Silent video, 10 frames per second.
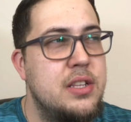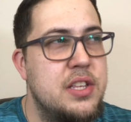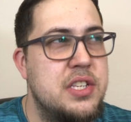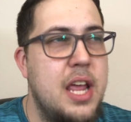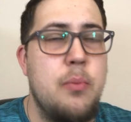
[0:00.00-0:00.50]

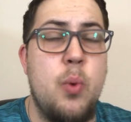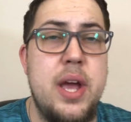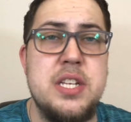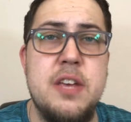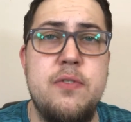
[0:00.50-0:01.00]
The same
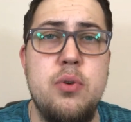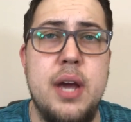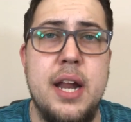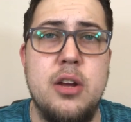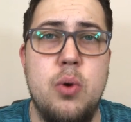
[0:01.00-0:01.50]
way as if you
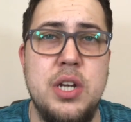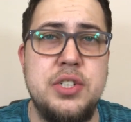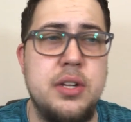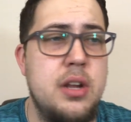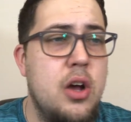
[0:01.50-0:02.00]
got a
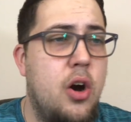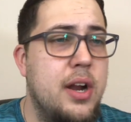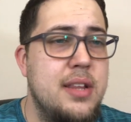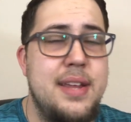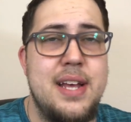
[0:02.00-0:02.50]
question
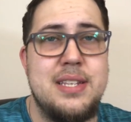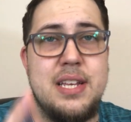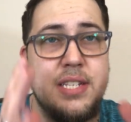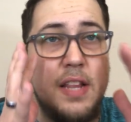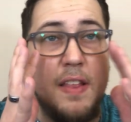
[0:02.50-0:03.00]
on a test
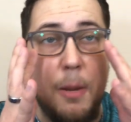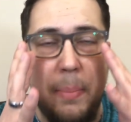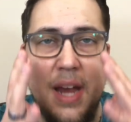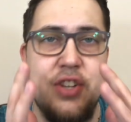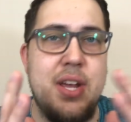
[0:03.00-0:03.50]
that said that a
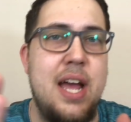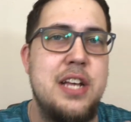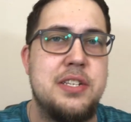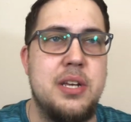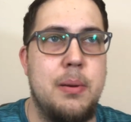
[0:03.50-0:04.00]
patient
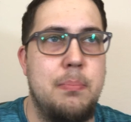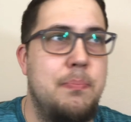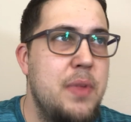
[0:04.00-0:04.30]
has a